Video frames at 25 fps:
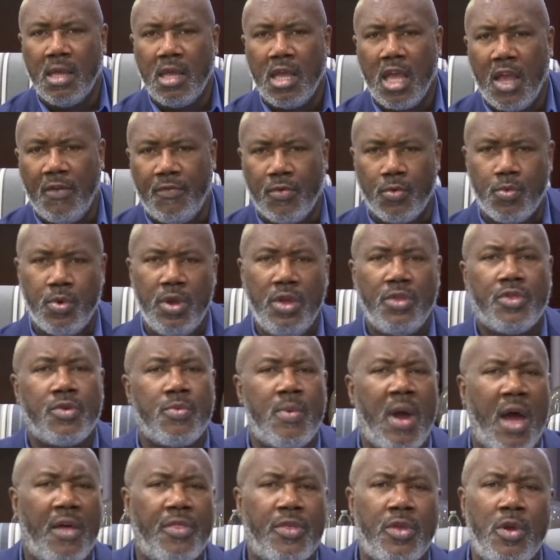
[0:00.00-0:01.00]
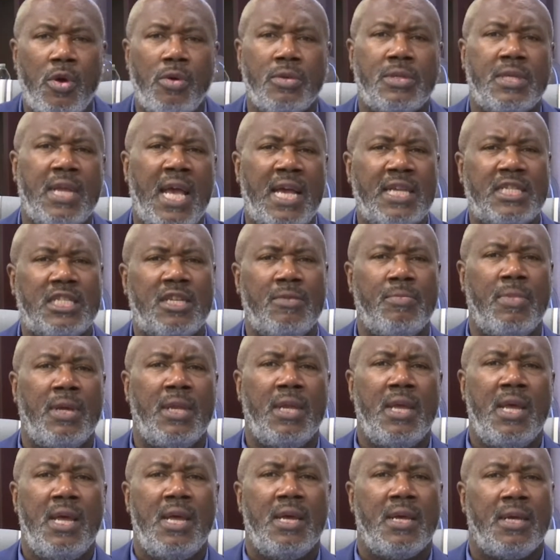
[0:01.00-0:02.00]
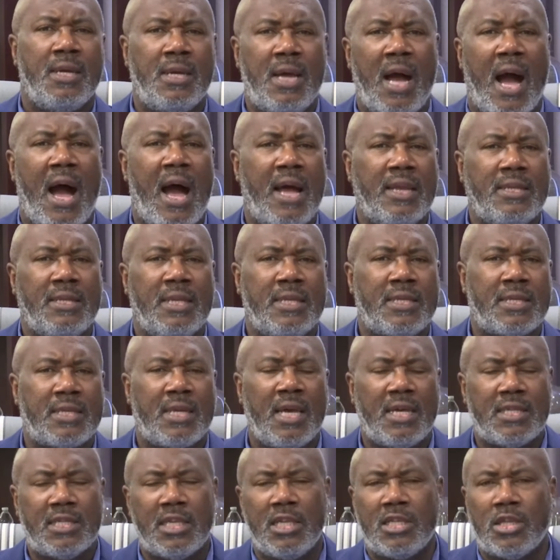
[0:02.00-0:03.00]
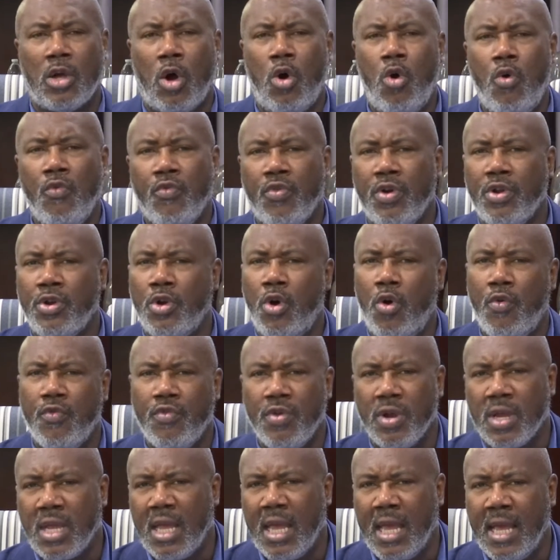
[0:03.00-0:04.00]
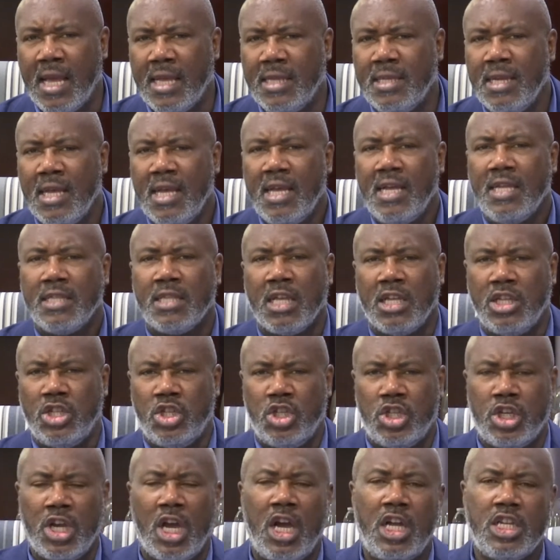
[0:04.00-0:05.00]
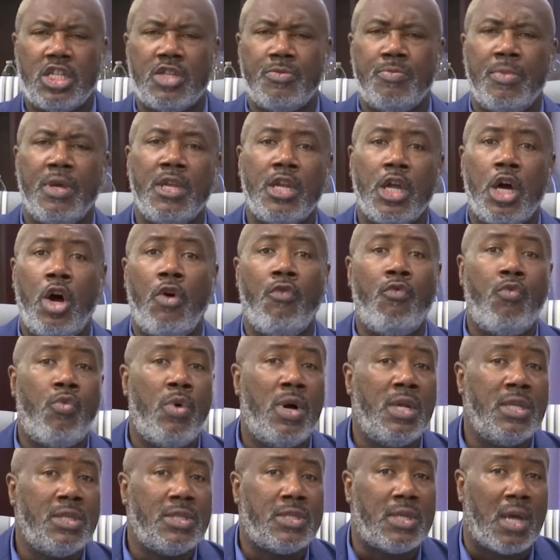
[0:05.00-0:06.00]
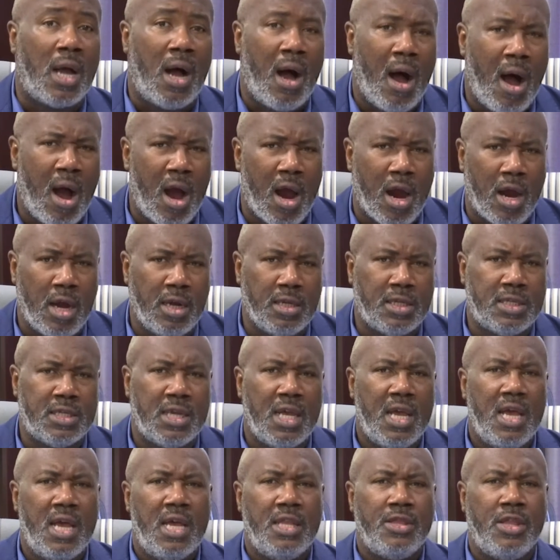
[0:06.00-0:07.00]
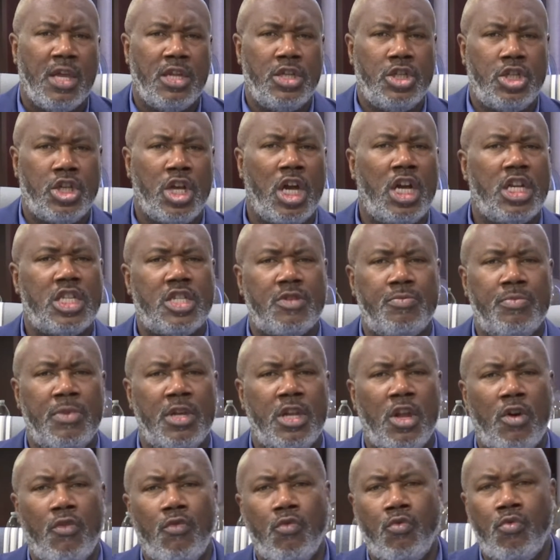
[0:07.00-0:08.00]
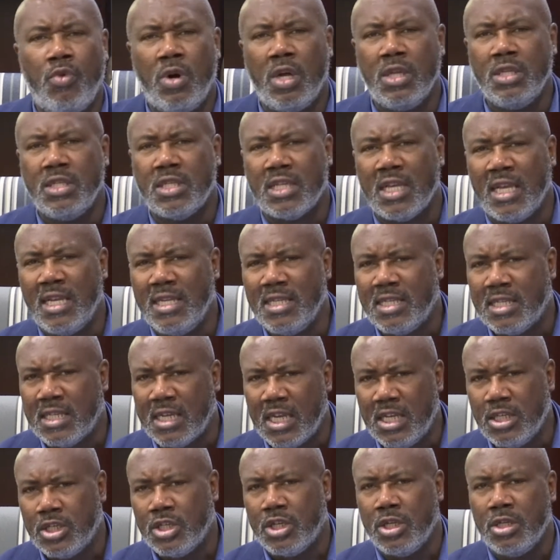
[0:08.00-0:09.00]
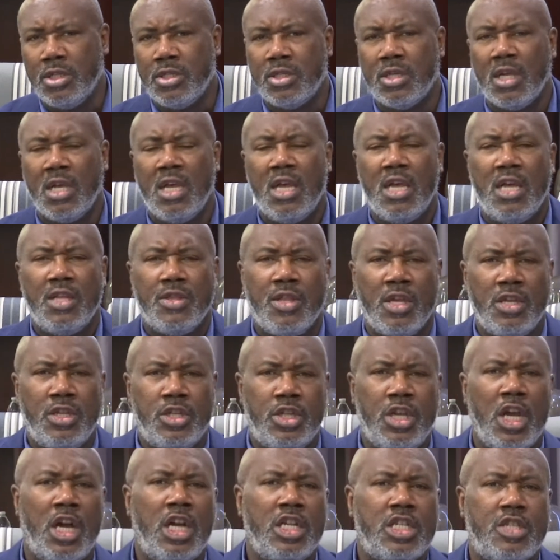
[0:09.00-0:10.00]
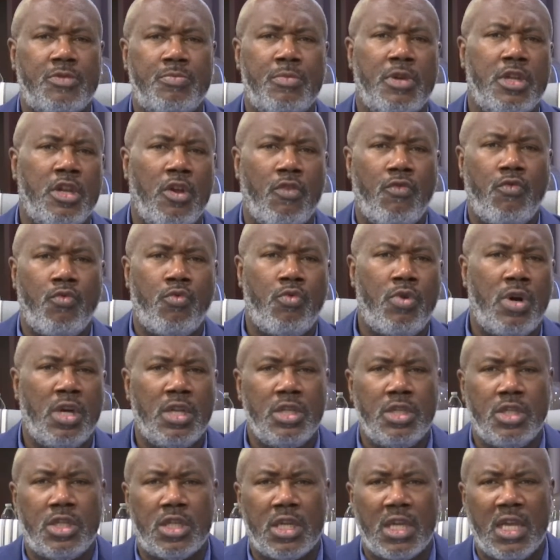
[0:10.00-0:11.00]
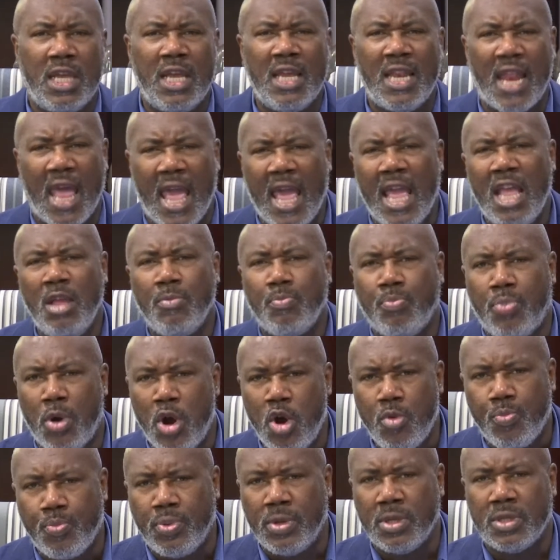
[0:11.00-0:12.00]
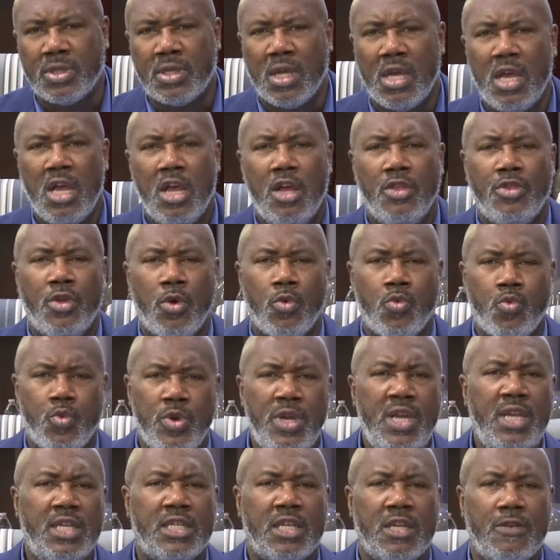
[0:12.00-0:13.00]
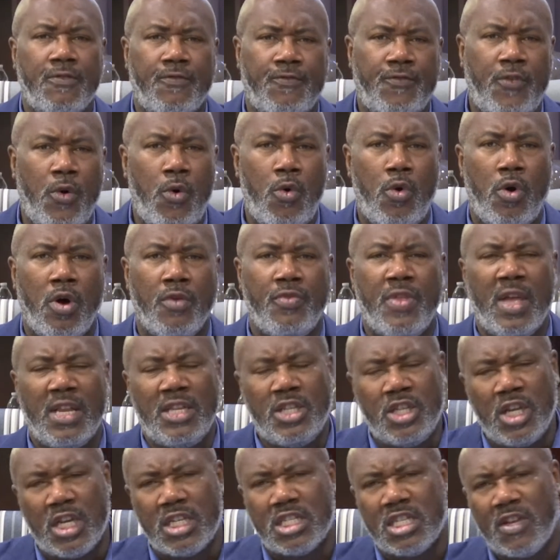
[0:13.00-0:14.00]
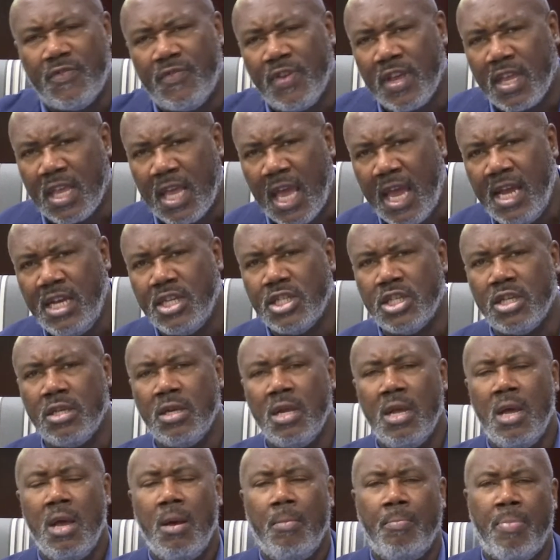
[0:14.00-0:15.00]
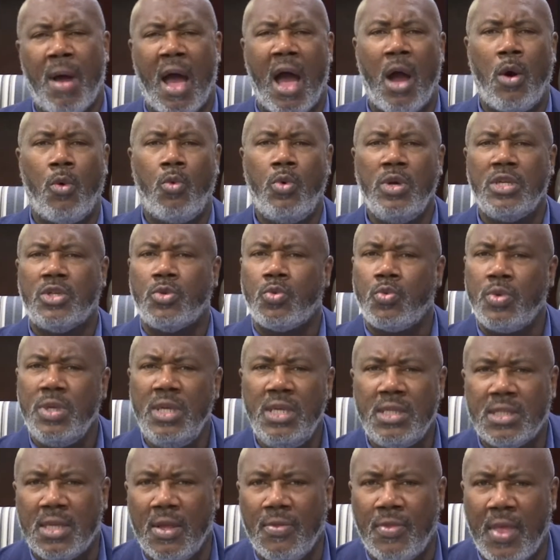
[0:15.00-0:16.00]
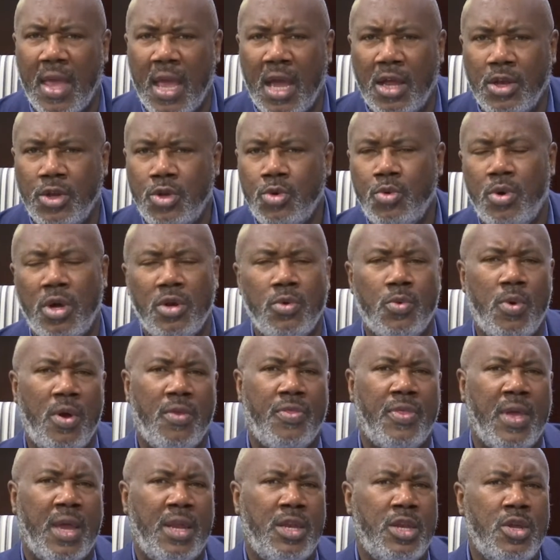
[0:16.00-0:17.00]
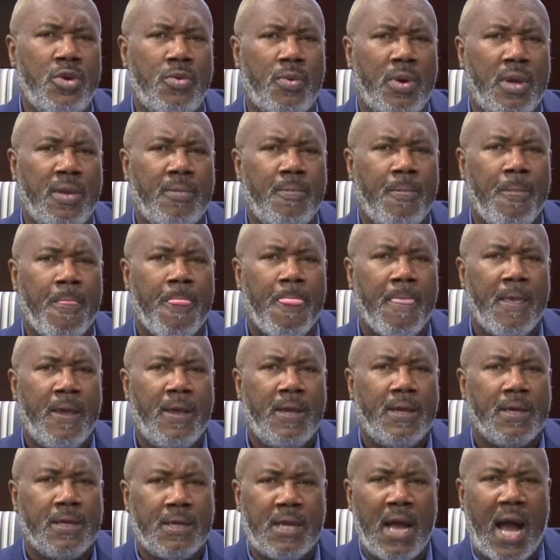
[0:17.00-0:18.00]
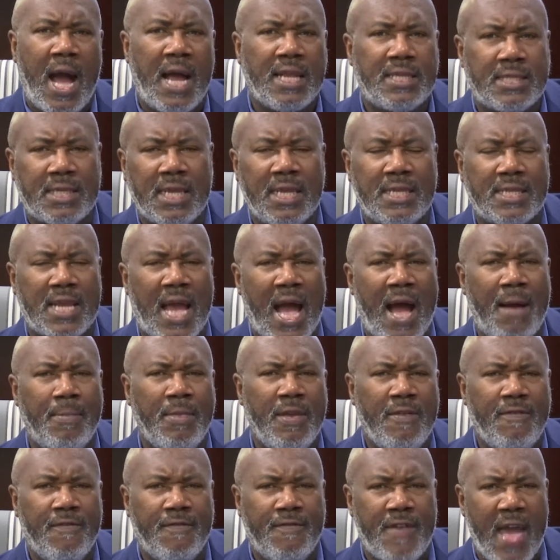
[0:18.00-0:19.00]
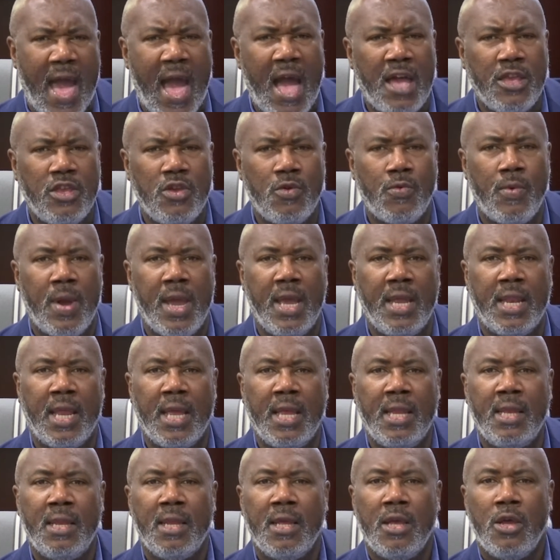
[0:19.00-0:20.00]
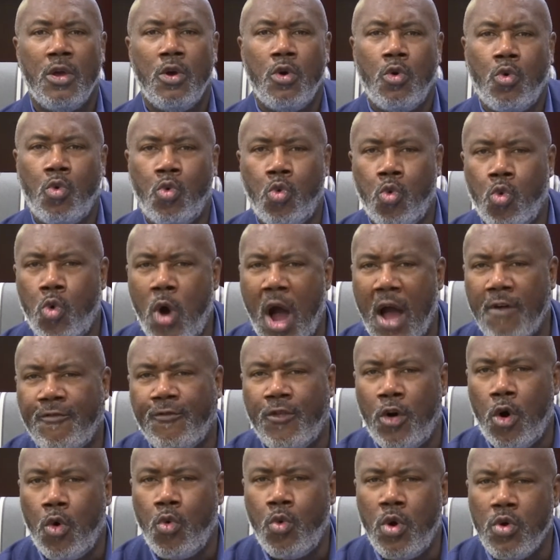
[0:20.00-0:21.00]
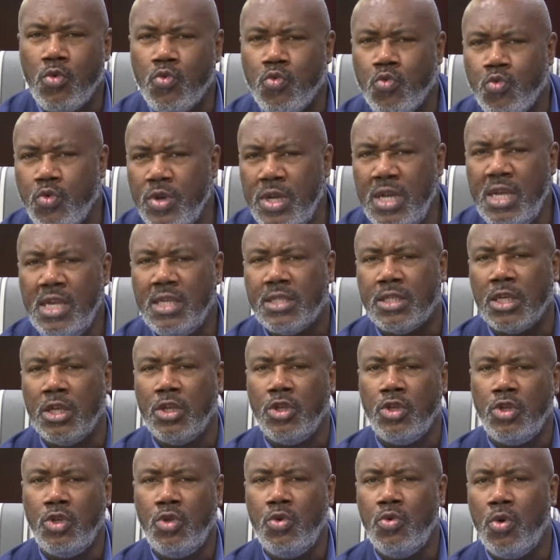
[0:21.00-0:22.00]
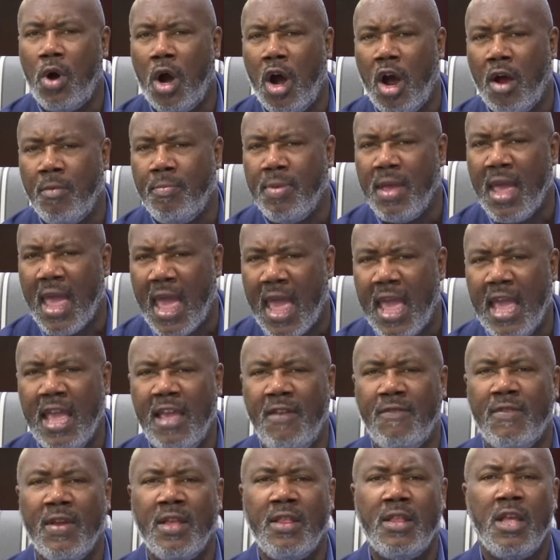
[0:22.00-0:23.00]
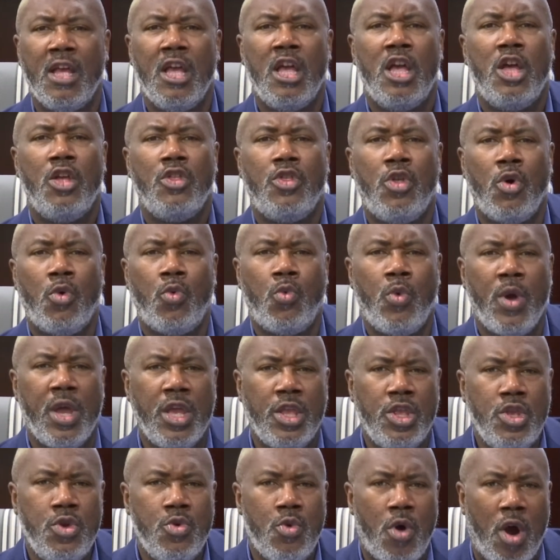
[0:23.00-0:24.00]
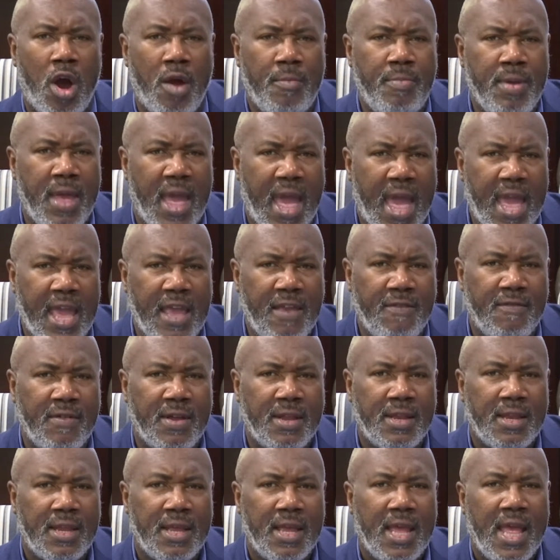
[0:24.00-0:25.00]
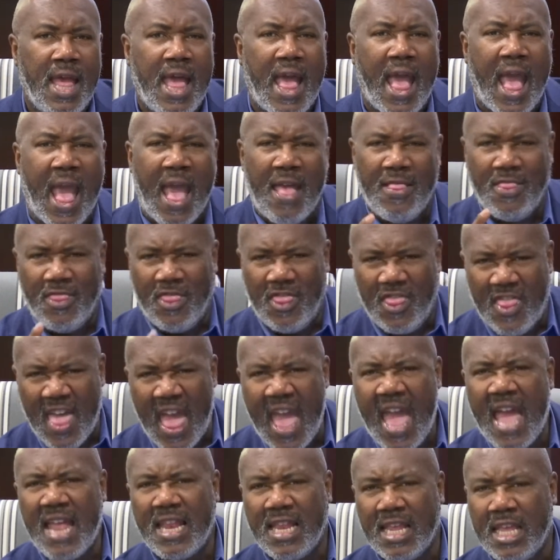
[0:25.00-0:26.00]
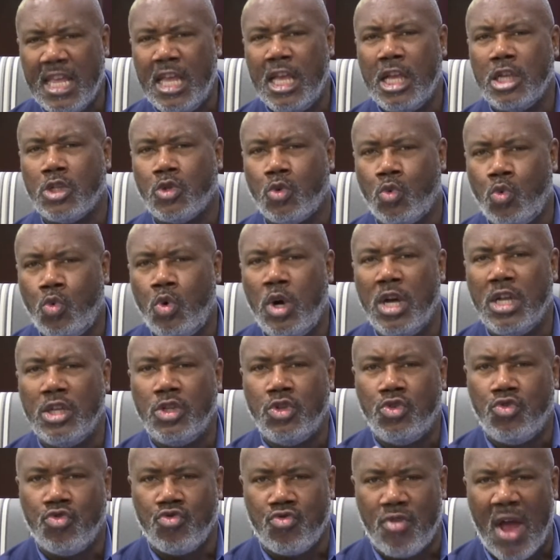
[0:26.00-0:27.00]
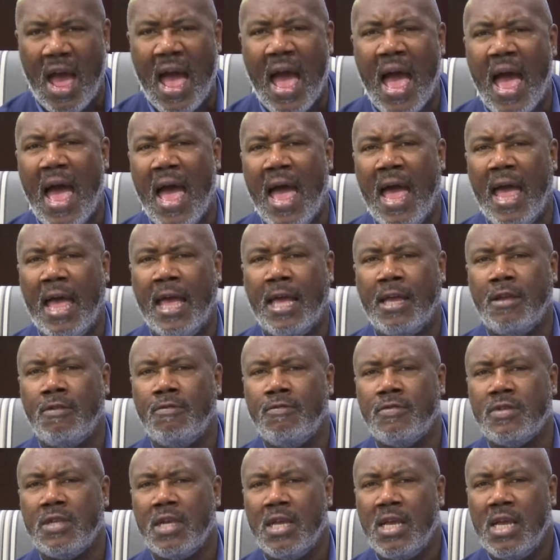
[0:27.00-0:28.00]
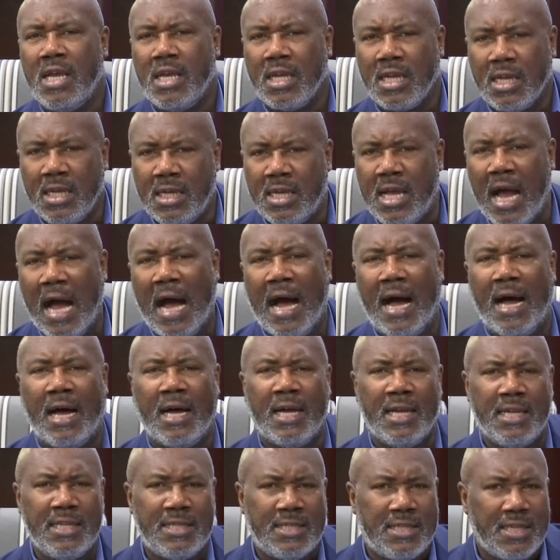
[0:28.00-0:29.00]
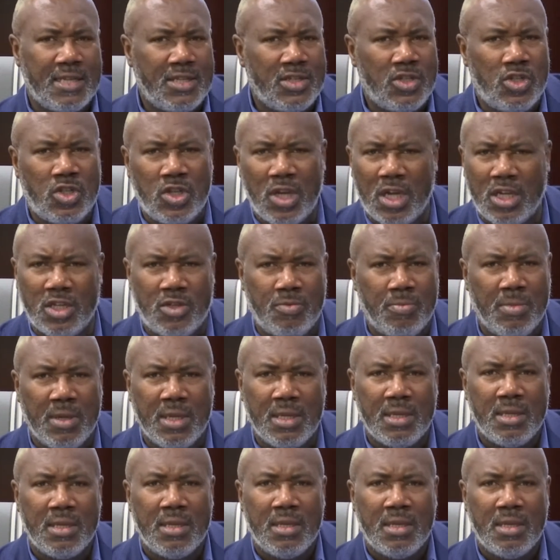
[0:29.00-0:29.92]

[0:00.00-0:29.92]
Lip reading: If you read throughout the Old Testament, God discusses over and over again the judgment of one's heart, the judgment of one's intentions, the judgment of one's innate purpose, the reason for, the justification by which reason they are doing what they're doing. God says, "I'm evaluating what, for what reason you are behaving the way you are behaving." And that is what drives God's judgment.